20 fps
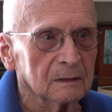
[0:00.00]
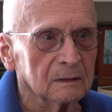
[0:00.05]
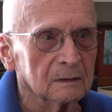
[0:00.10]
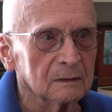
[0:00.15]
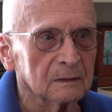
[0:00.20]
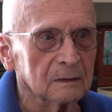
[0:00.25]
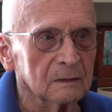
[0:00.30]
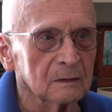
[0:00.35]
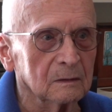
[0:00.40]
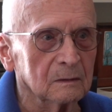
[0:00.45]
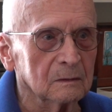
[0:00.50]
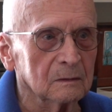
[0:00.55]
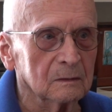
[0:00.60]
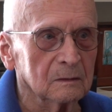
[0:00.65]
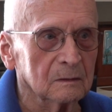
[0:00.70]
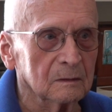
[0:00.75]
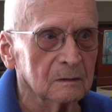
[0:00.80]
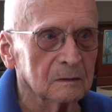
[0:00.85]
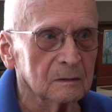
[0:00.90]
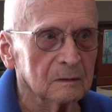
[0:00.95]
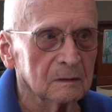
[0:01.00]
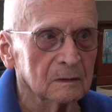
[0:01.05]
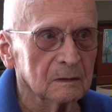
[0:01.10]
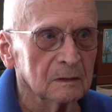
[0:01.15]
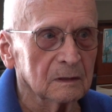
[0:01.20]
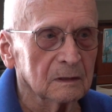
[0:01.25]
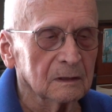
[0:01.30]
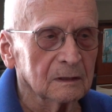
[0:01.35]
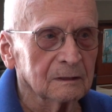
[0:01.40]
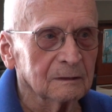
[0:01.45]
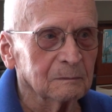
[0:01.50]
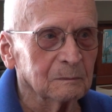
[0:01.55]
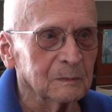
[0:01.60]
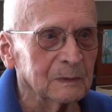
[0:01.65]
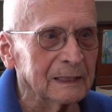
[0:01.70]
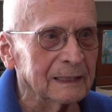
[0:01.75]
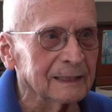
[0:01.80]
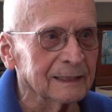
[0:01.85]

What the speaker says: So, but